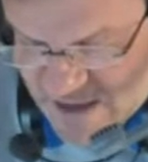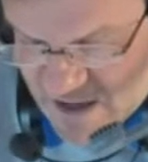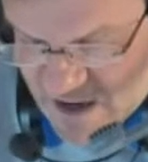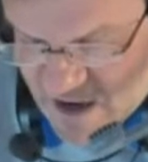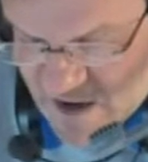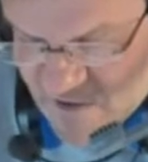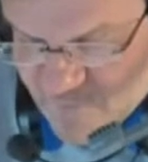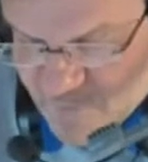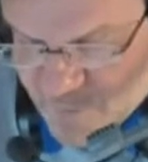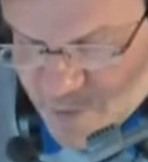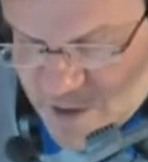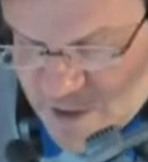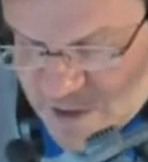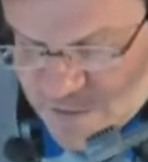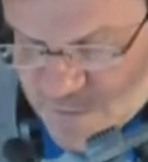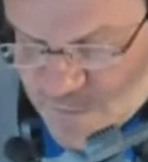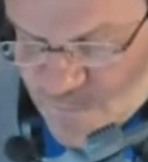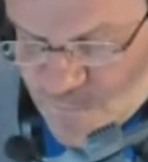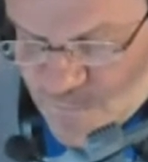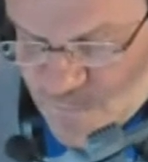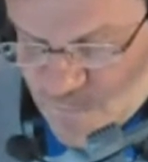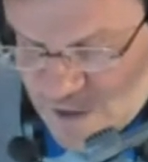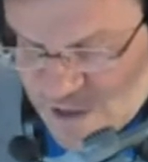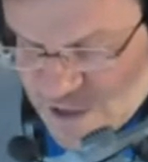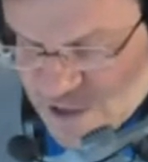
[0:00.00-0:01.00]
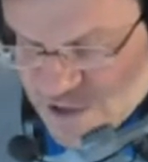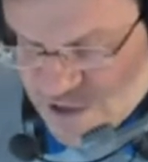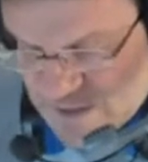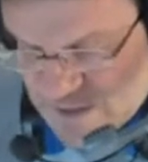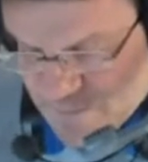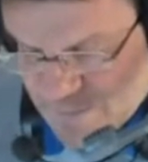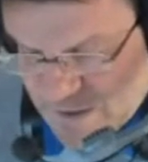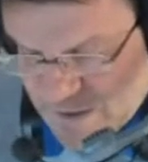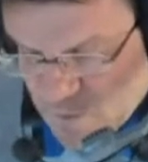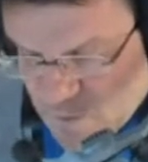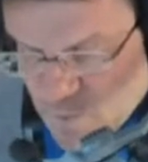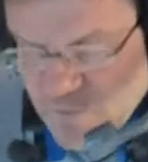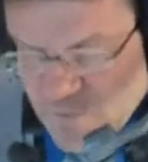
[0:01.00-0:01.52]
off plus free
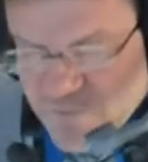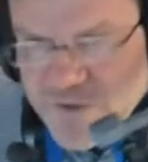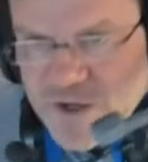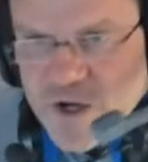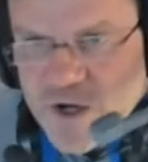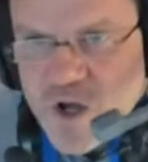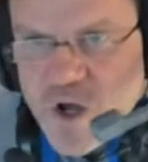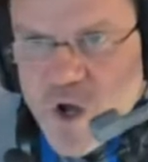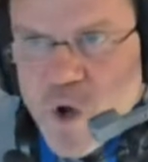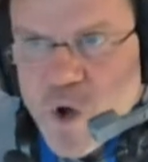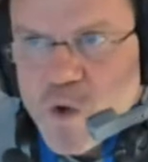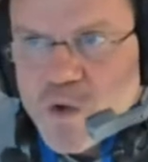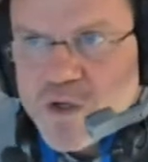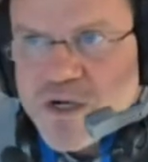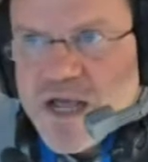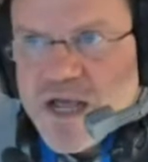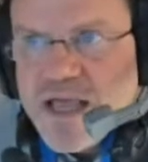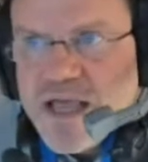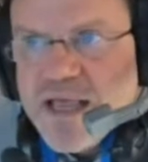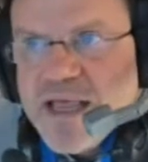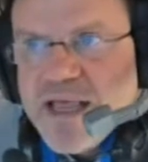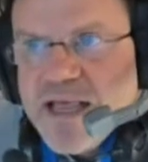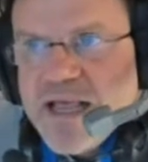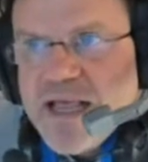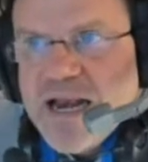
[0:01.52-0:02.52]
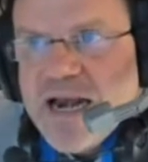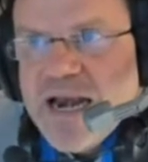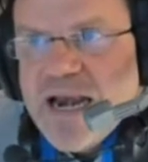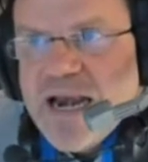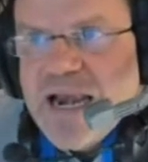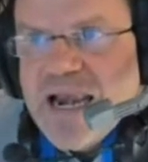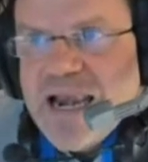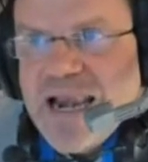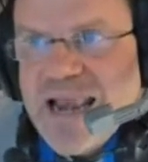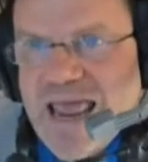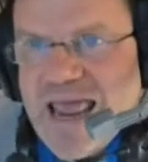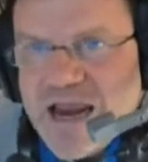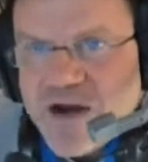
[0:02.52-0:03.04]
shipping with the code
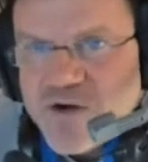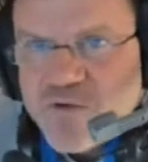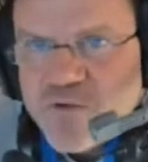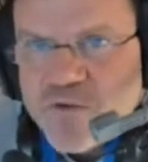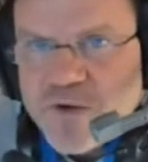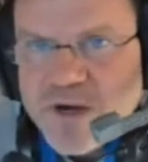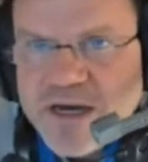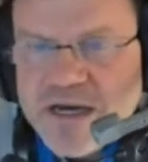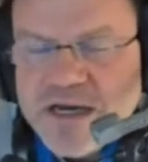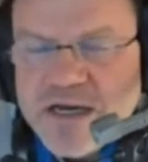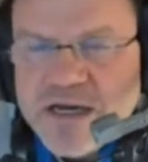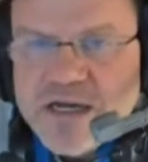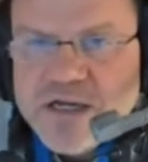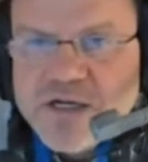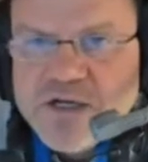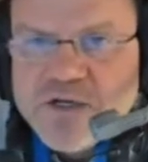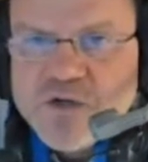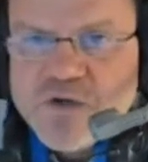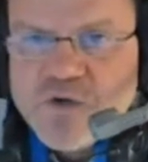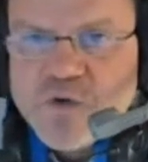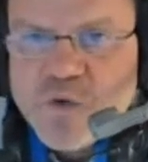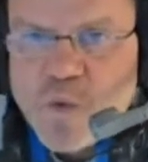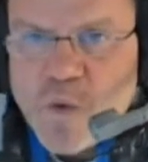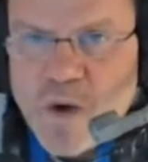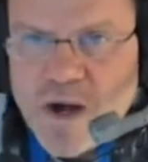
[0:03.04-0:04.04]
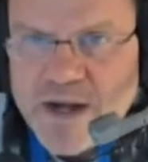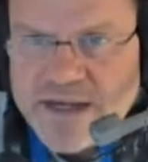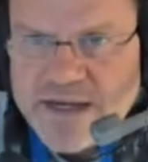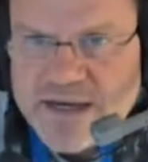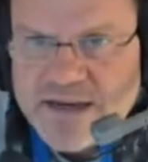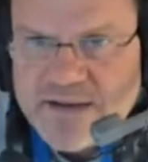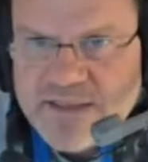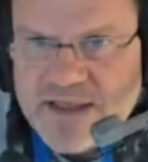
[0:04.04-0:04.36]
Landry20.